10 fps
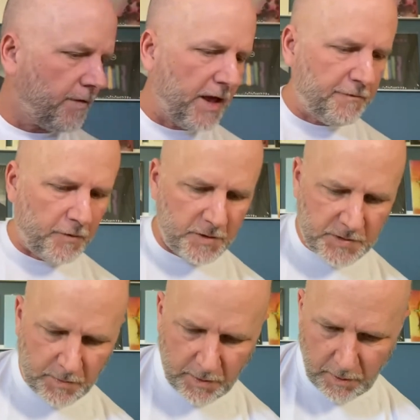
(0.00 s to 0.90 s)
that first
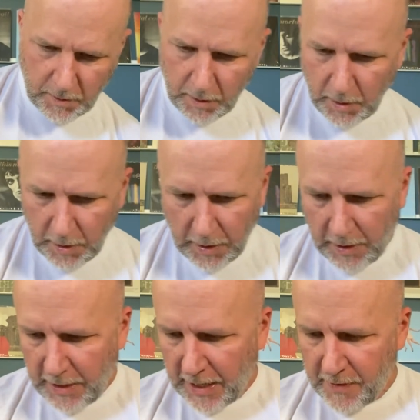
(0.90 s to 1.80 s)
one.
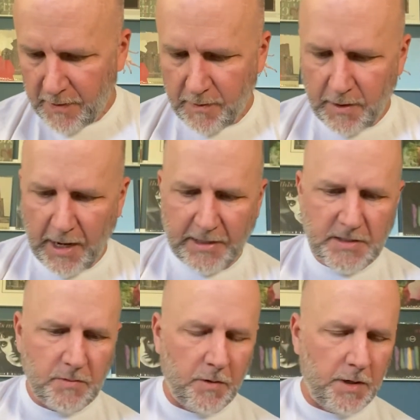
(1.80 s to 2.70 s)
And then the
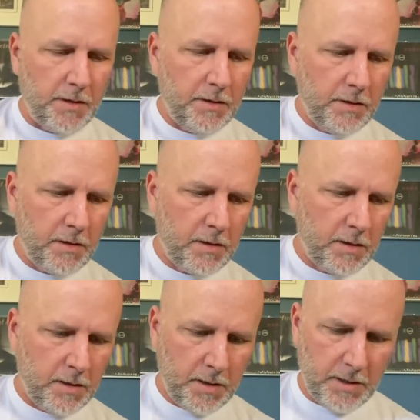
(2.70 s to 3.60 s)
next one
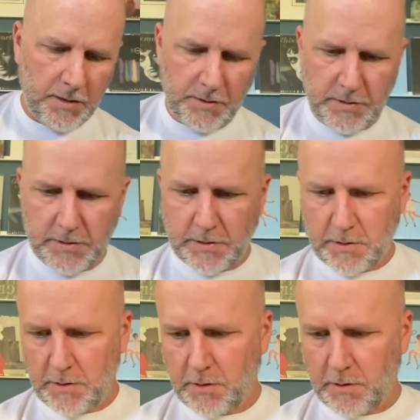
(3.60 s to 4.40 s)
is